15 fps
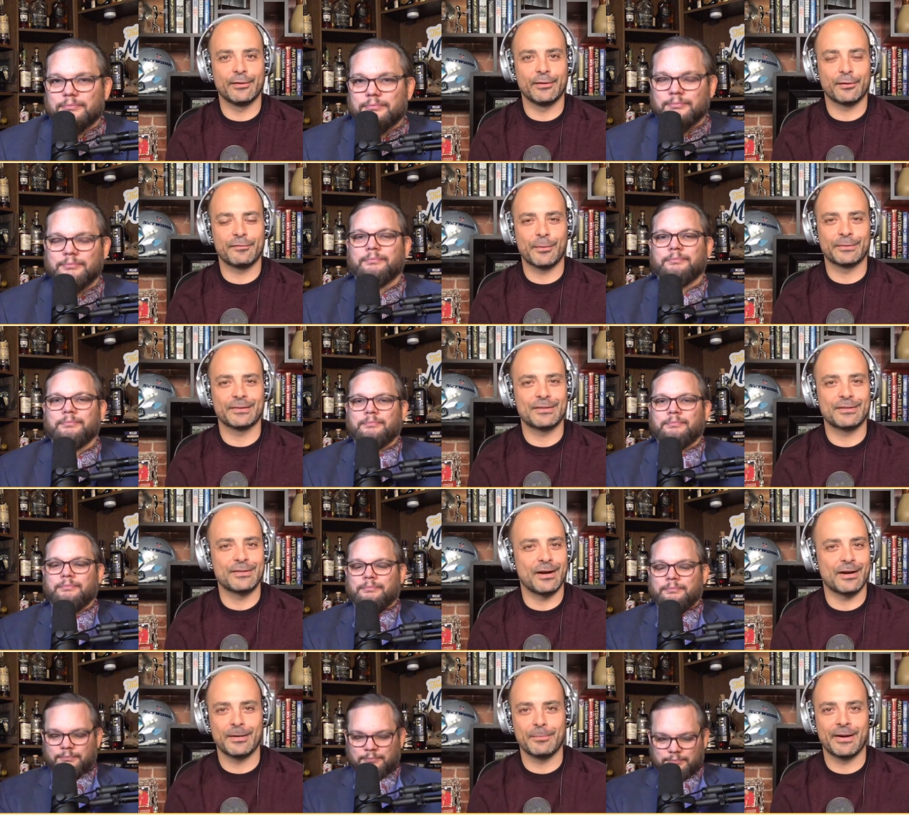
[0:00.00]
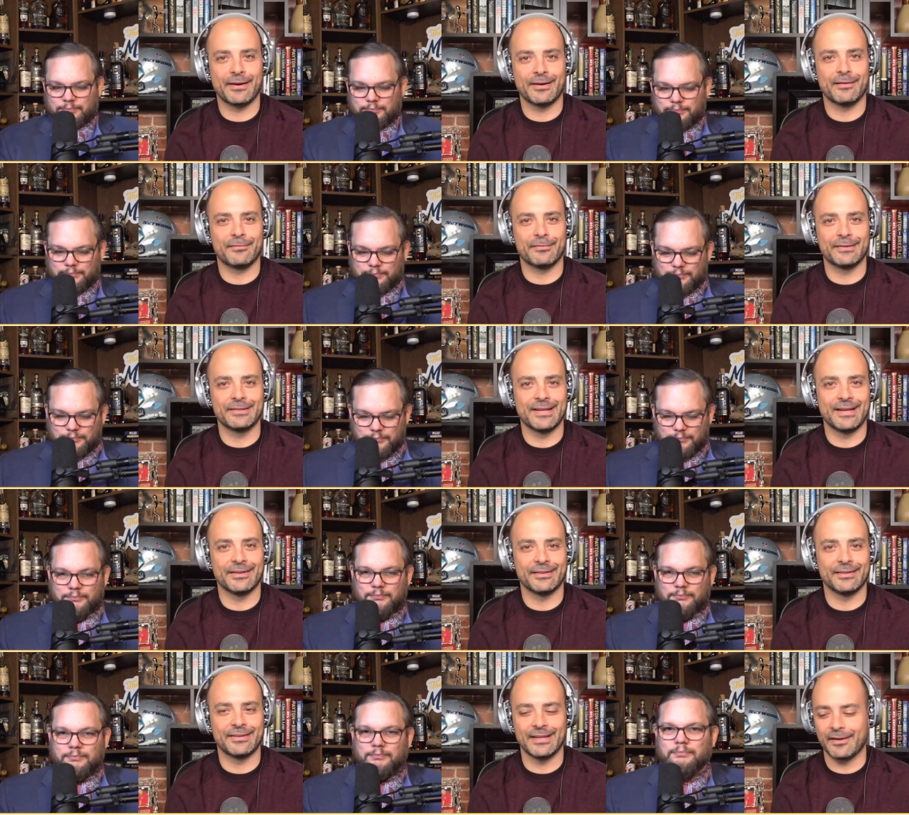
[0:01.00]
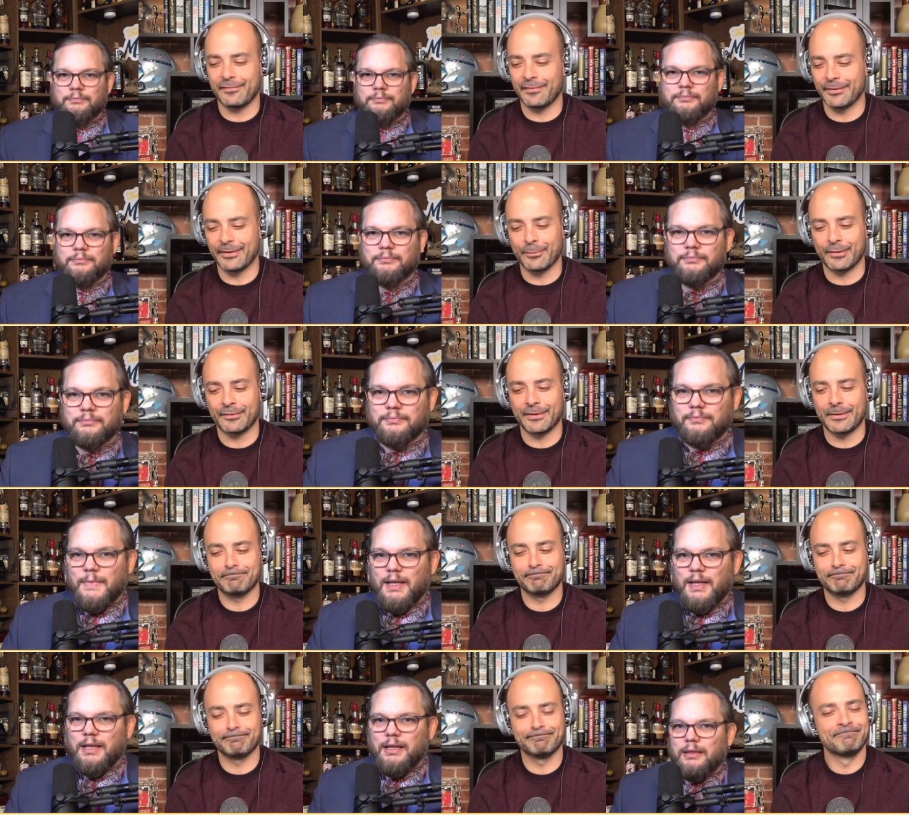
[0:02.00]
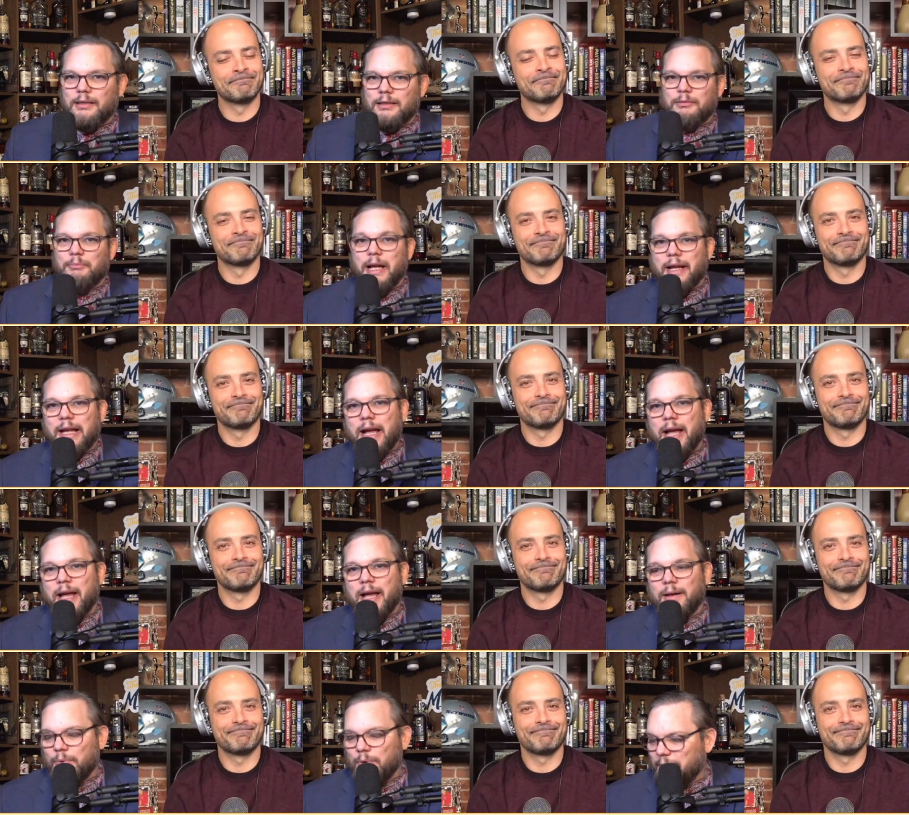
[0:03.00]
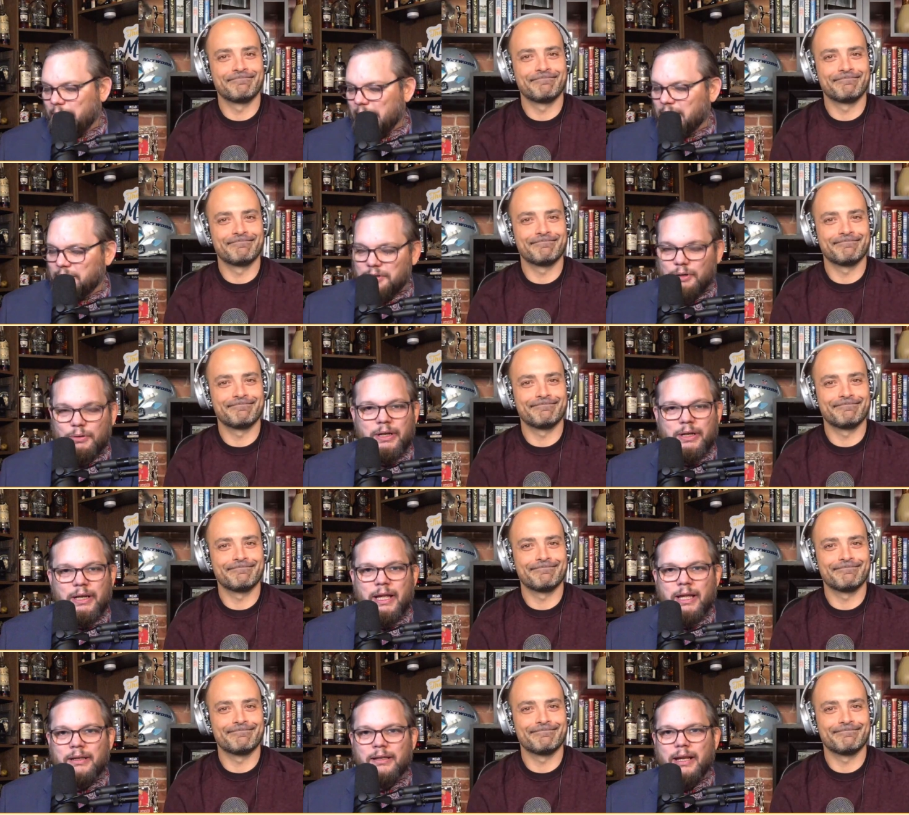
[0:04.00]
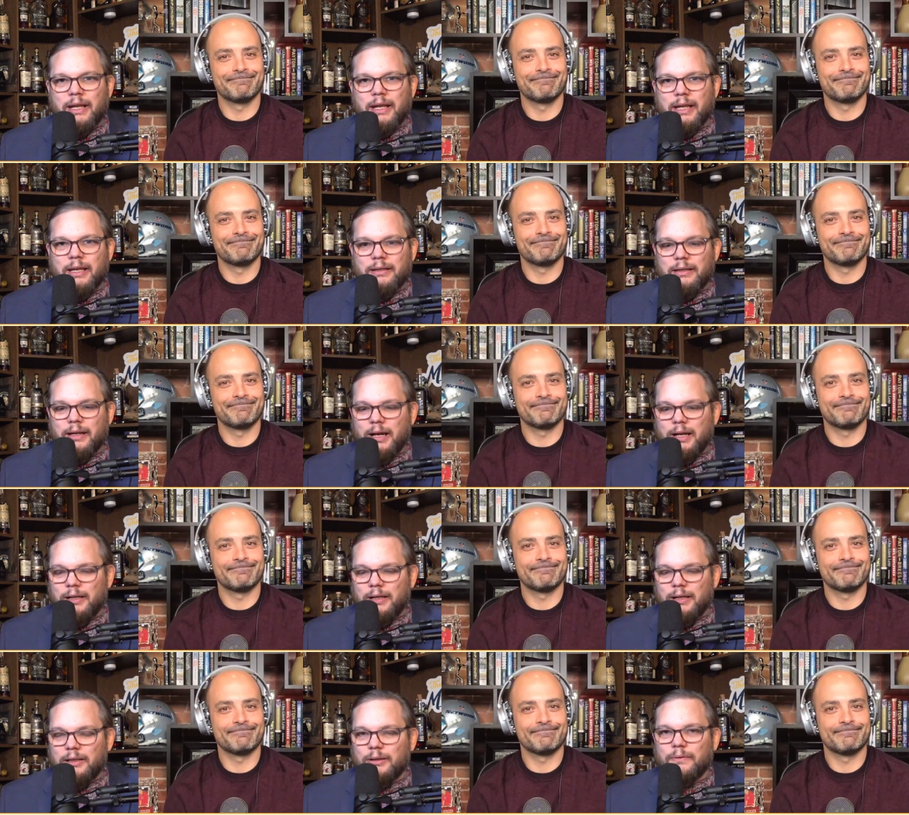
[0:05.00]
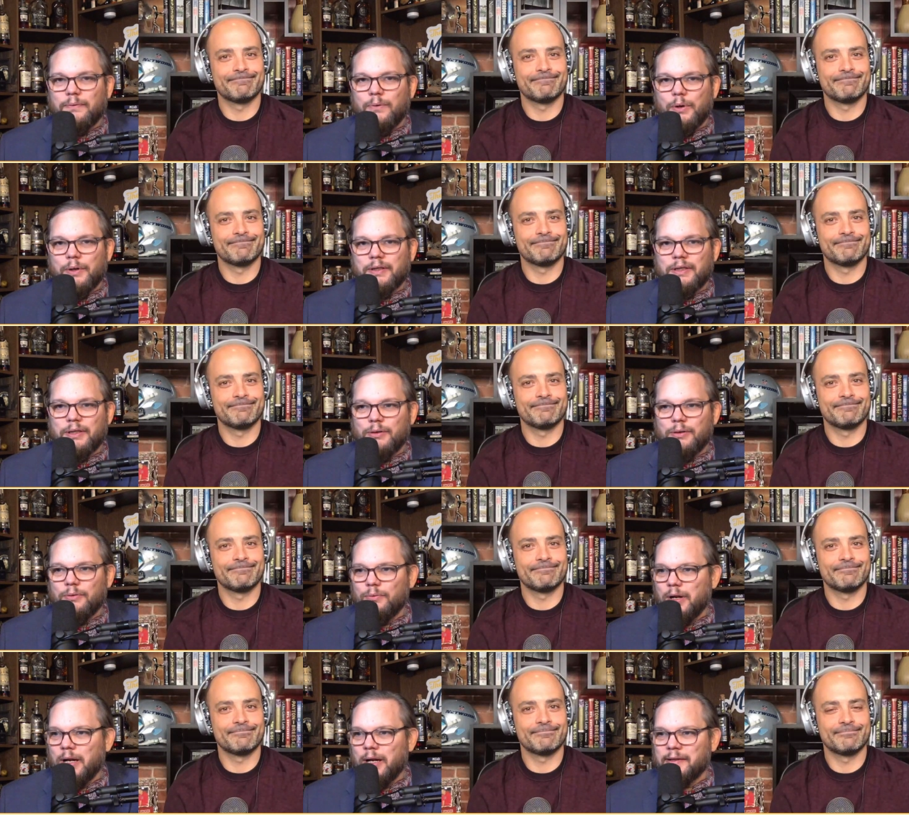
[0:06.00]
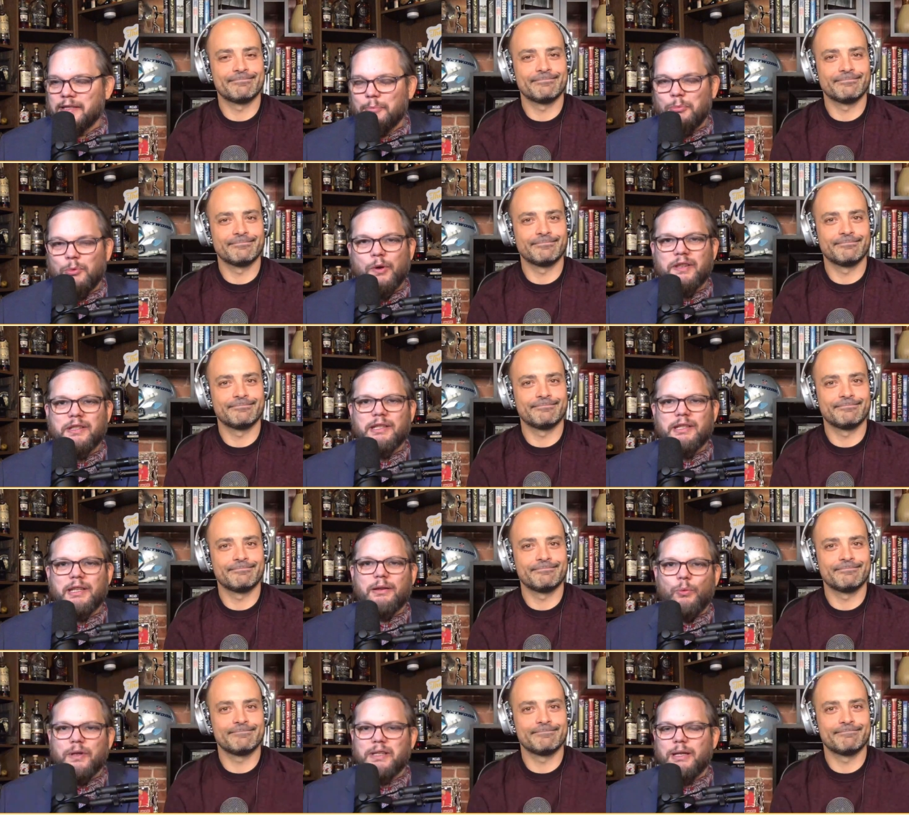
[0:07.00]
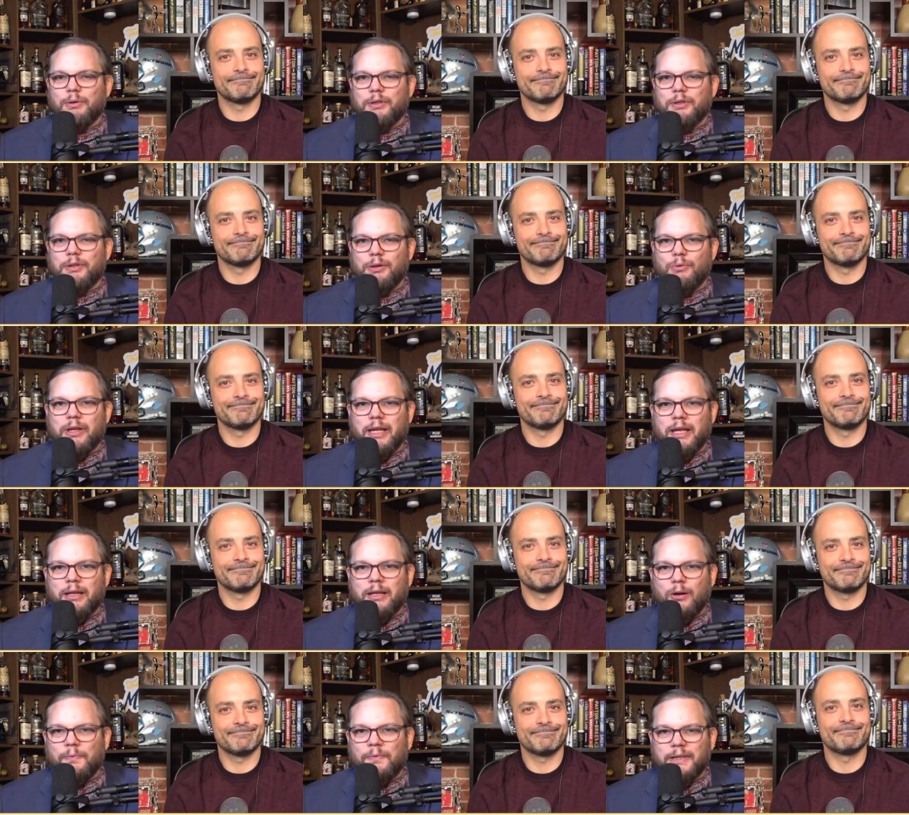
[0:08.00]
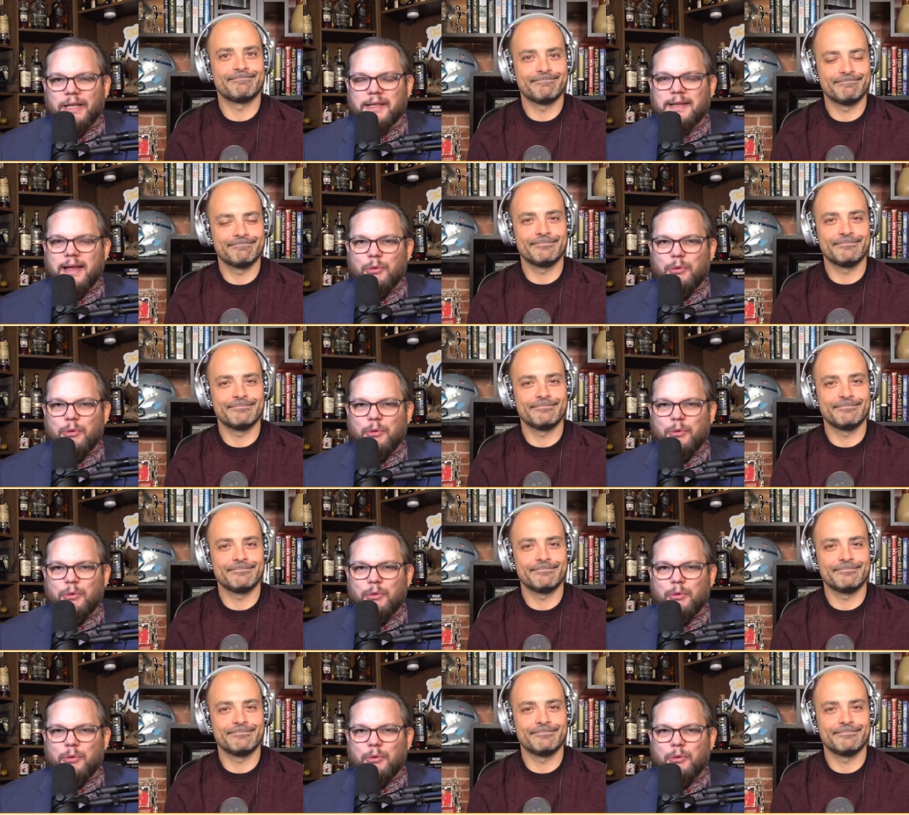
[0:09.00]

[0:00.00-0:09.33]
Speaker 1: and look forward to talking about it every day on the NFL Network, Fred.
Speaker 2: My God. Well, thanks for tuning in, and uh, I look forward to uh, sipping whis- whiskey with you again, hopefully next